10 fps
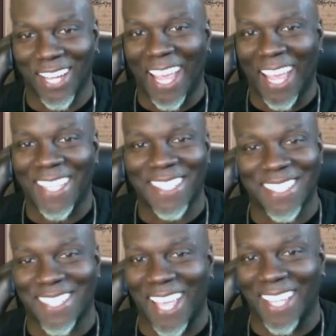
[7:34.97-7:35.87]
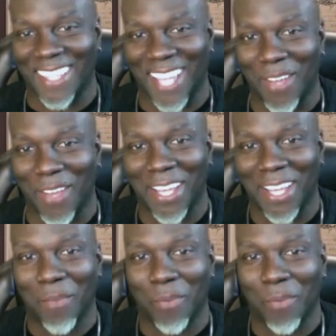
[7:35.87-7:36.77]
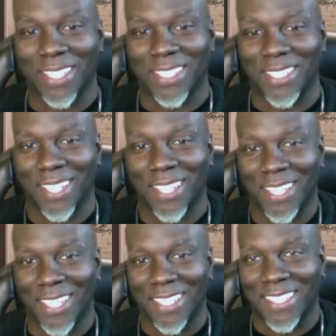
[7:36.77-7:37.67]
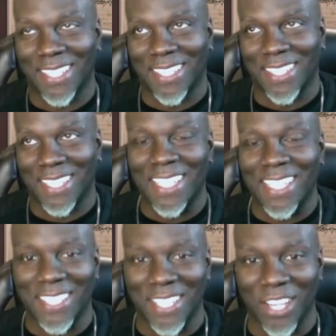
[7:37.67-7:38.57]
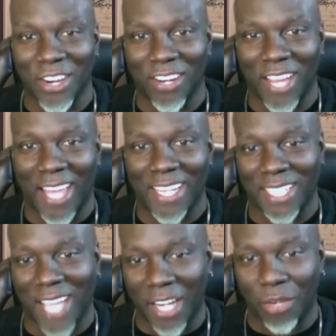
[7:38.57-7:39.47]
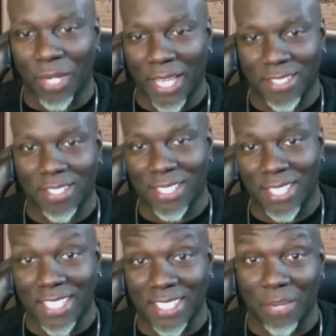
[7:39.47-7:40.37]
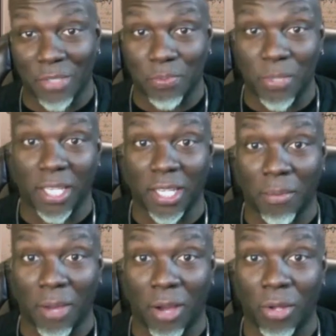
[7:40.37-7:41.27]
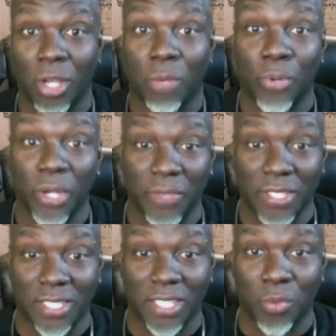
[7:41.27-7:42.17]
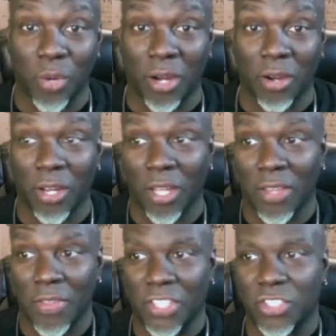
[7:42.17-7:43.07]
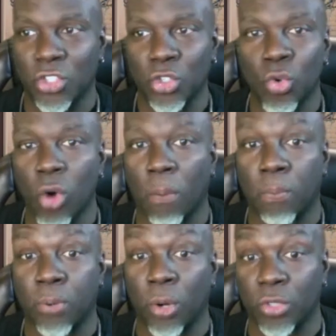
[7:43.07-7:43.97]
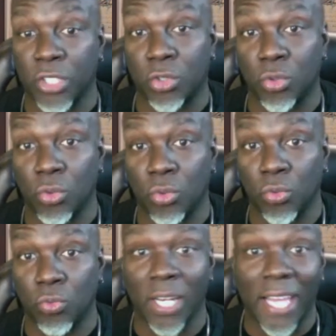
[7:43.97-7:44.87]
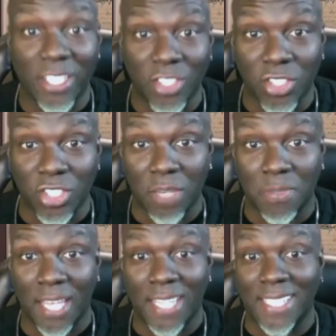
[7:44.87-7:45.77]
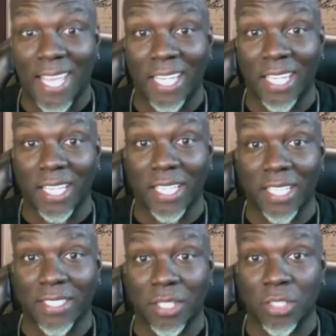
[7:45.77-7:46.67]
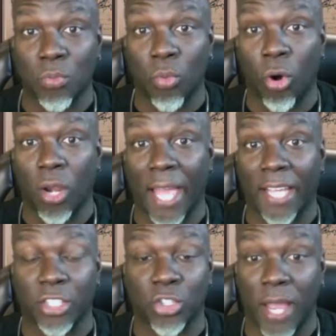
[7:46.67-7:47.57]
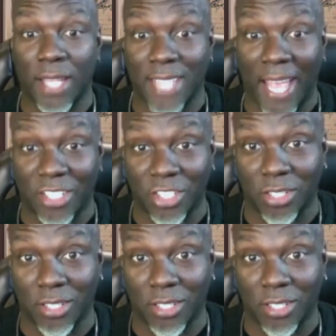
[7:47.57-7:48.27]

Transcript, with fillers: I hate to say it that way, but it's it's it's easier and it kind of relates to the things that I was speaking about previously where this new approach to relationships and dating is is more like a transaction